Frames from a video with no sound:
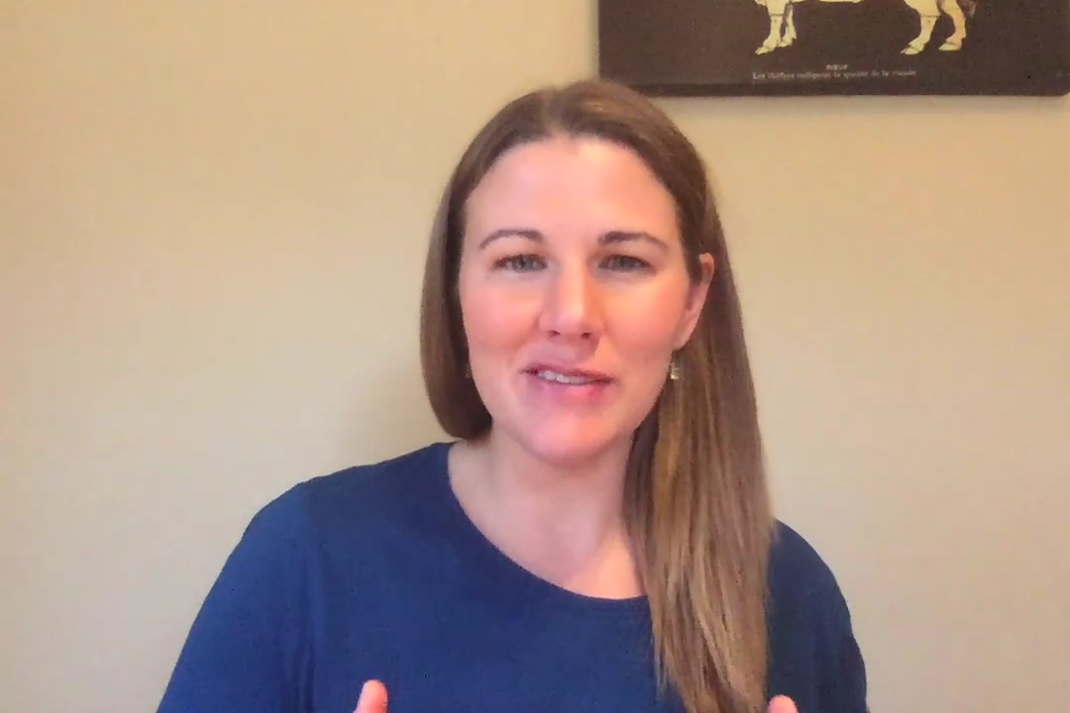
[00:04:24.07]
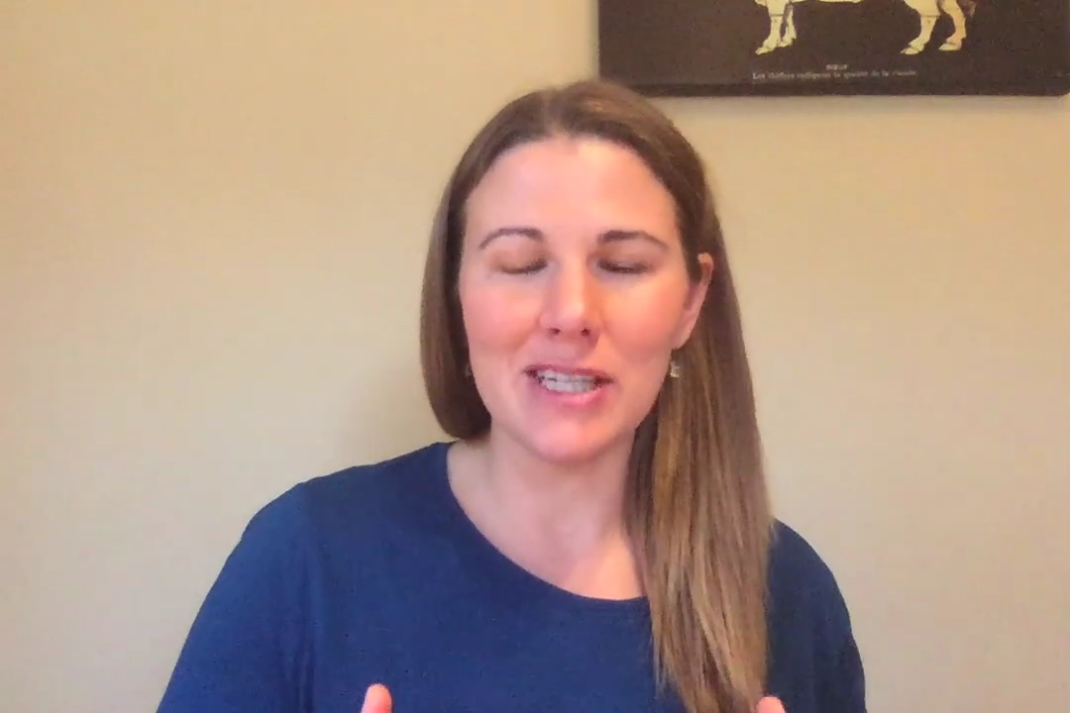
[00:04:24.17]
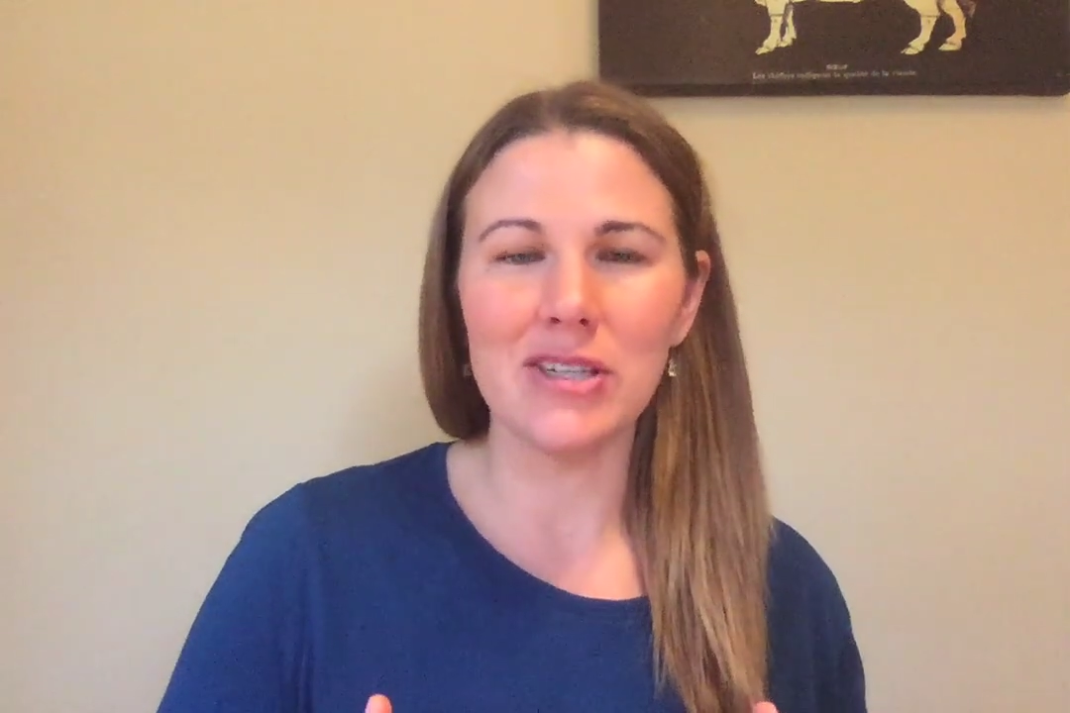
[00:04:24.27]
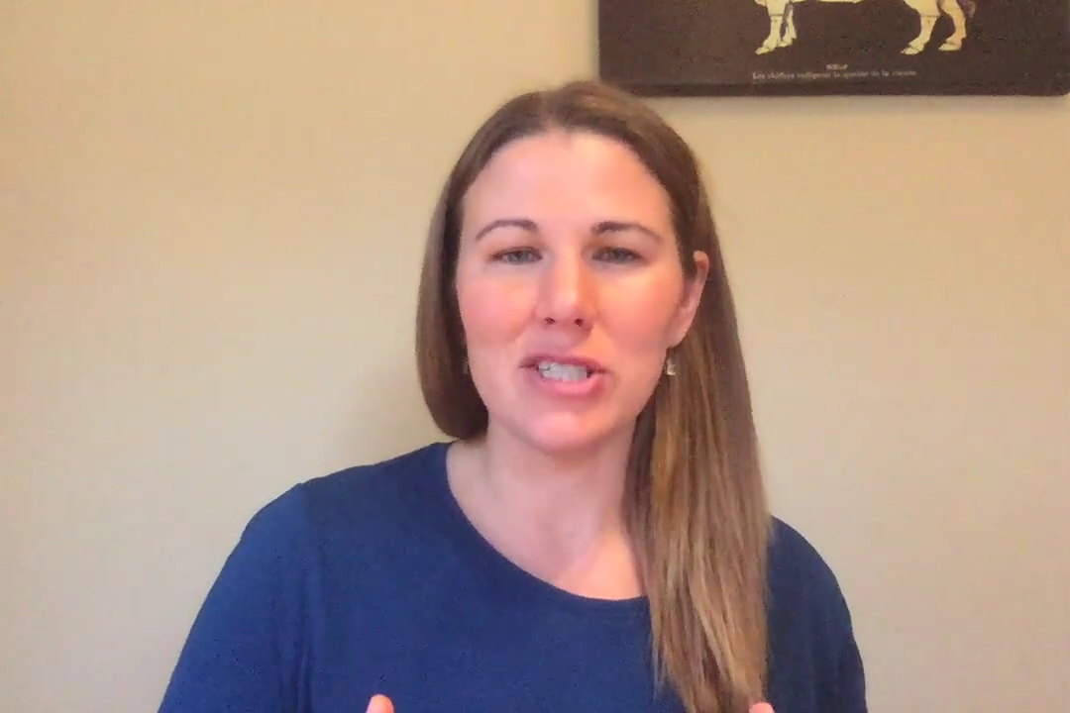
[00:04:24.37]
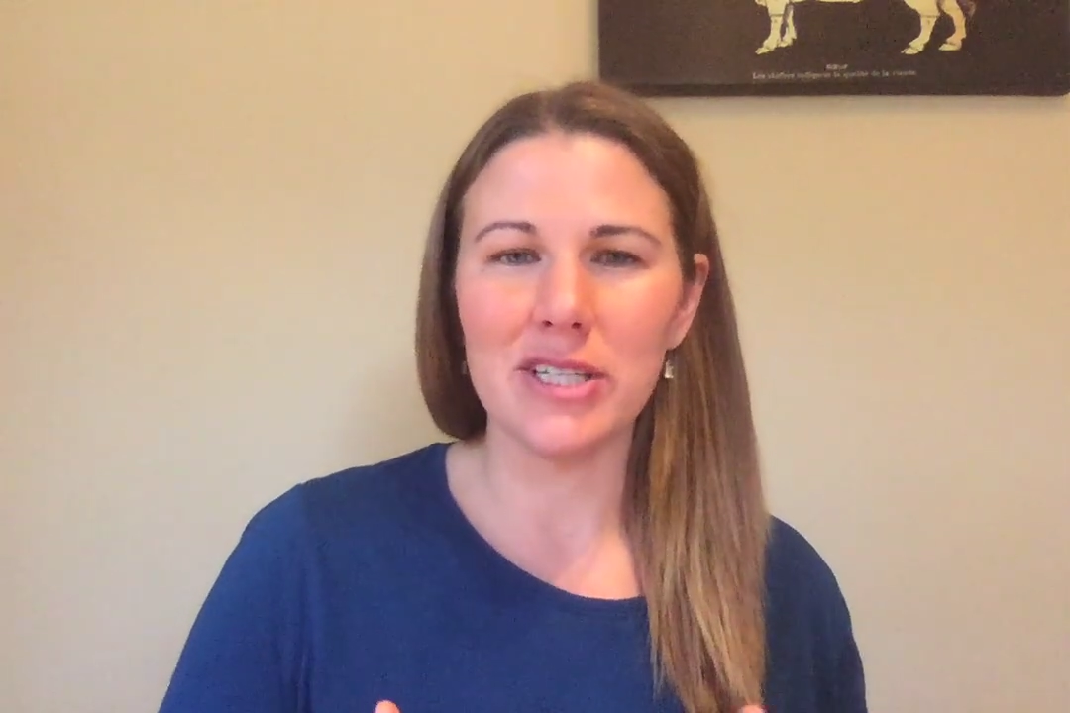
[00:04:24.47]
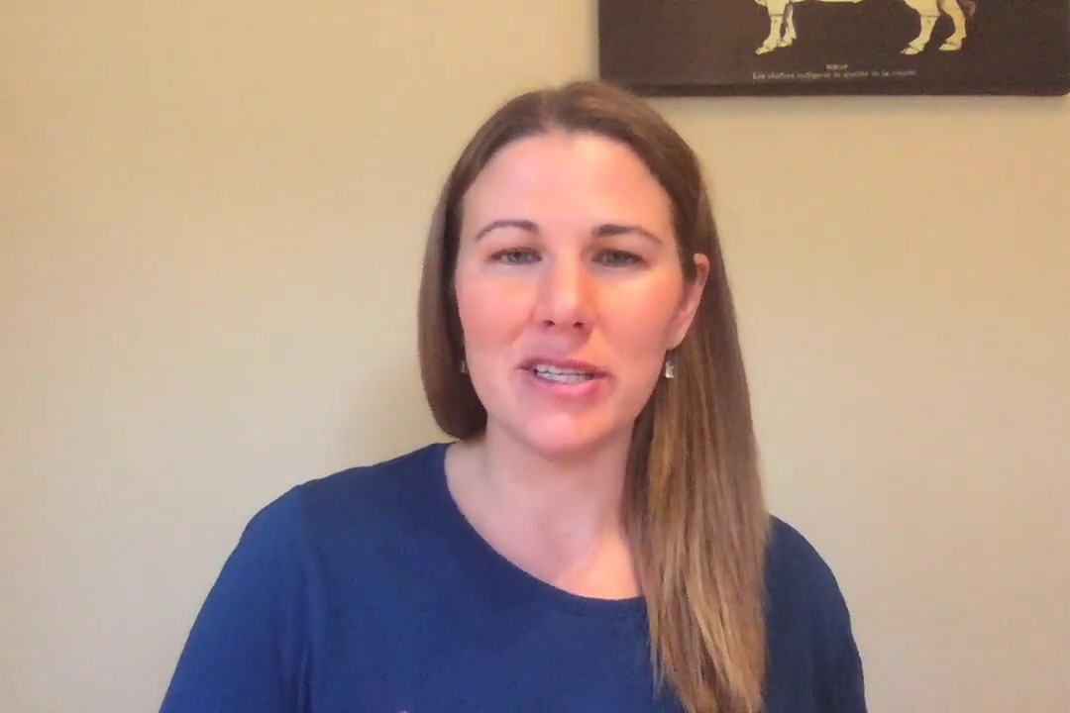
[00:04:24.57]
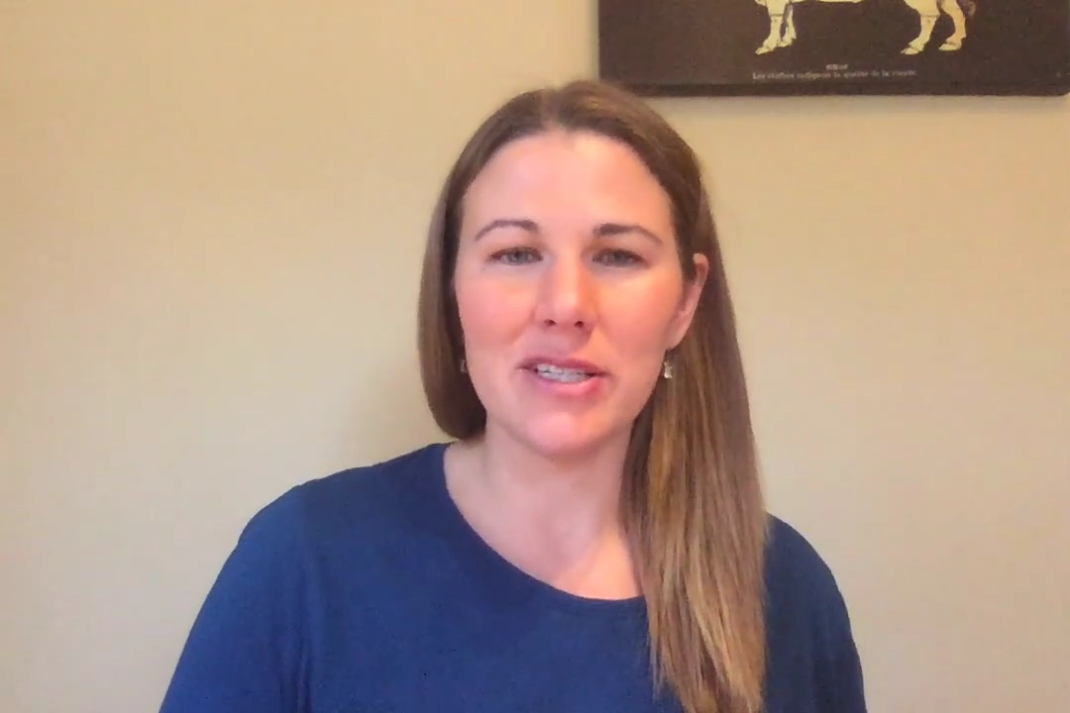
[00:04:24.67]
energy.